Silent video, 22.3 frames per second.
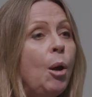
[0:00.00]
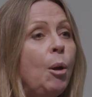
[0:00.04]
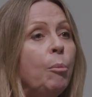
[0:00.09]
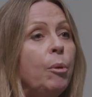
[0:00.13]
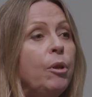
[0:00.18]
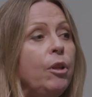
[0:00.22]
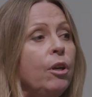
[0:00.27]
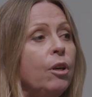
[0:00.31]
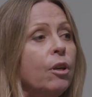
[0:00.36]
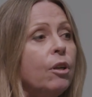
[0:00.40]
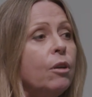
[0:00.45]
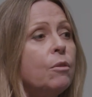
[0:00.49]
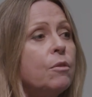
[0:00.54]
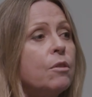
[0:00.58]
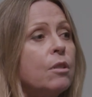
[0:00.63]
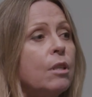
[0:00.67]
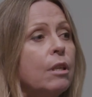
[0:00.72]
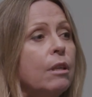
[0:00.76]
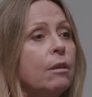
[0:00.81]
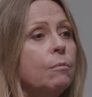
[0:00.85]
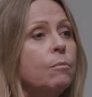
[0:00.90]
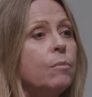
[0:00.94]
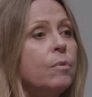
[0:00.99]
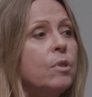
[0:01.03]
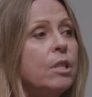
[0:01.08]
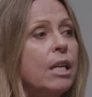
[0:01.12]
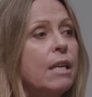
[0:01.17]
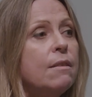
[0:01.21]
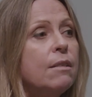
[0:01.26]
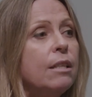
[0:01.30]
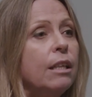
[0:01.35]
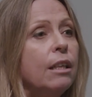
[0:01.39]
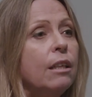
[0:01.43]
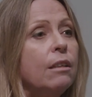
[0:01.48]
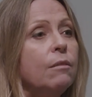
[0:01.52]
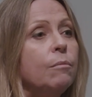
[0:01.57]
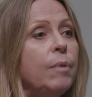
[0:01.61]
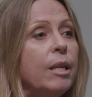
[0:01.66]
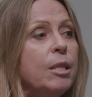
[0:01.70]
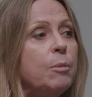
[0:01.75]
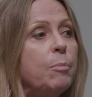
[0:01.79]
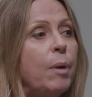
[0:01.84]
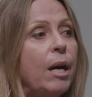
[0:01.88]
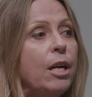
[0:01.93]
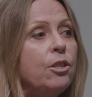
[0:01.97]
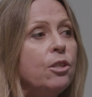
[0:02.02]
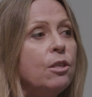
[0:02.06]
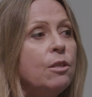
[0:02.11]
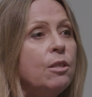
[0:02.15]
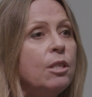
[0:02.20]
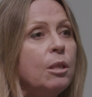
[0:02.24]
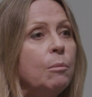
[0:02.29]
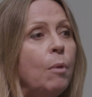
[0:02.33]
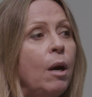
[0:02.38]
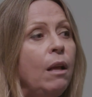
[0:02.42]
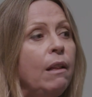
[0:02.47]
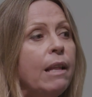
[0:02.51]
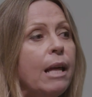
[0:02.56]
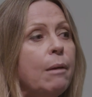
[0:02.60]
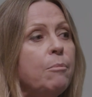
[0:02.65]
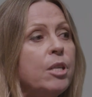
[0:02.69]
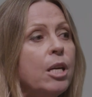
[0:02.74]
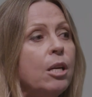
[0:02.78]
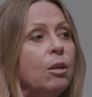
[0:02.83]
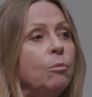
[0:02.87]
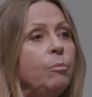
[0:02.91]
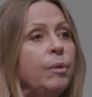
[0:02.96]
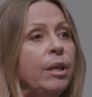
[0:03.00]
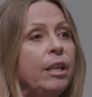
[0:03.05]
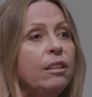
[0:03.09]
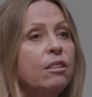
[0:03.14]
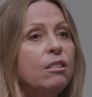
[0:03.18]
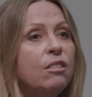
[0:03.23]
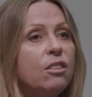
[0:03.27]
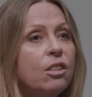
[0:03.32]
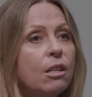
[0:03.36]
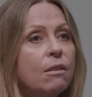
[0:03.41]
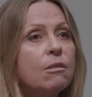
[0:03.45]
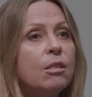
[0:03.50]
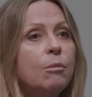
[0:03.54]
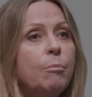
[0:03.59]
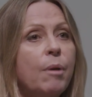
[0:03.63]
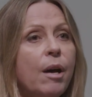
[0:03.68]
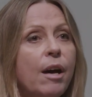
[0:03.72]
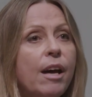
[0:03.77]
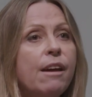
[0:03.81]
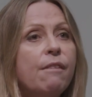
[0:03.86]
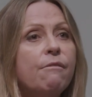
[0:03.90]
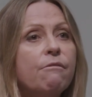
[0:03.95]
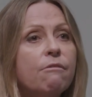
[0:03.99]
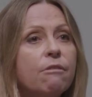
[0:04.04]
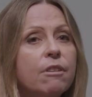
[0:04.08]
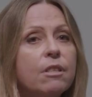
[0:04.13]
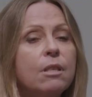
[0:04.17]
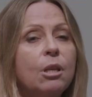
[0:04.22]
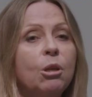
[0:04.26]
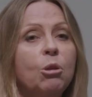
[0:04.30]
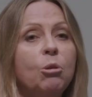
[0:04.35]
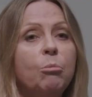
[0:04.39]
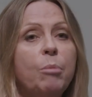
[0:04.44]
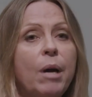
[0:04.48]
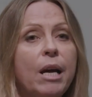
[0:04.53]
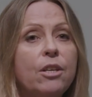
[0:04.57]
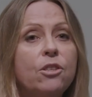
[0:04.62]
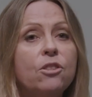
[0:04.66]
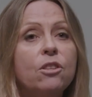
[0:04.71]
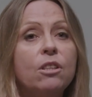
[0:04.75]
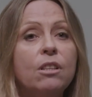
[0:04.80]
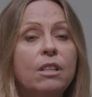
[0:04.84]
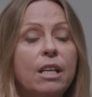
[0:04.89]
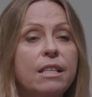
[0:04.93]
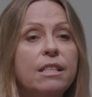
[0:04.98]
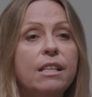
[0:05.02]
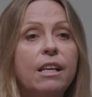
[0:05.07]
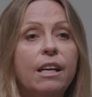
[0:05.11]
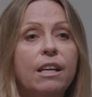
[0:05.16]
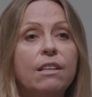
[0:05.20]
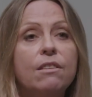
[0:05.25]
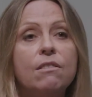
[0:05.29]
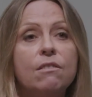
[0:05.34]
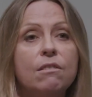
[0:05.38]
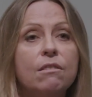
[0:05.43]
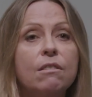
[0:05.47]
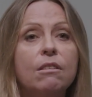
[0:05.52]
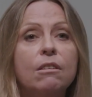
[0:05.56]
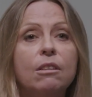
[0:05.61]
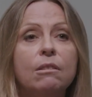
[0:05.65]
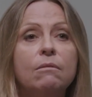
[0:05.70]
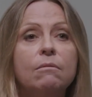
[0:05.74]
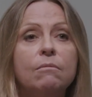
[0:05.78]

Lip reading: But the girls that are testing these patients in my lab tell me just about every single patient they test